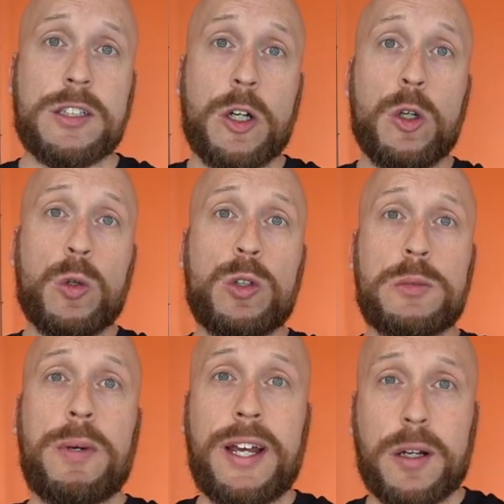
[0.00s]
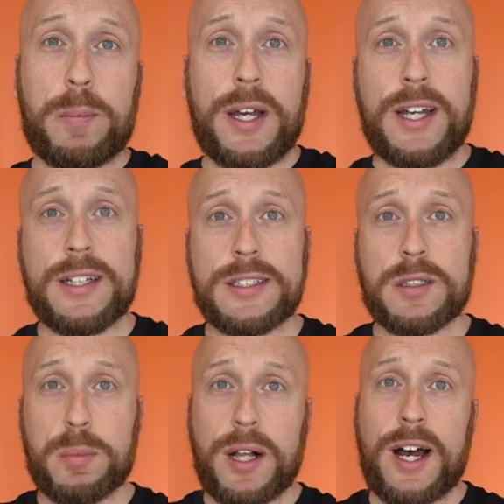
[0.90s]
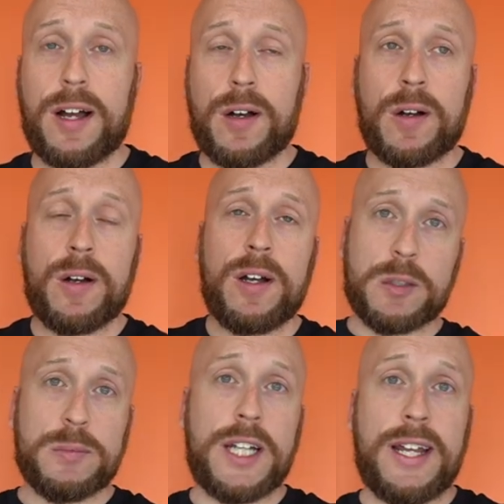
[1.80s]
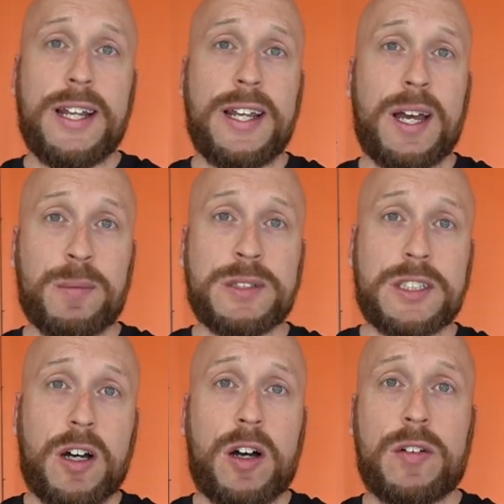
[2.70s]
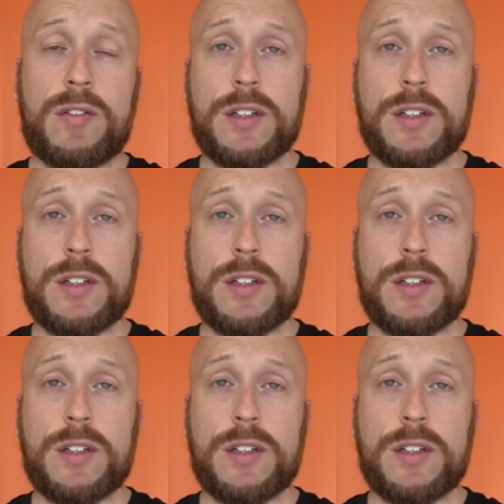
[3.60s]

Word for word: Huge Megabass supplier, some JDM stuff.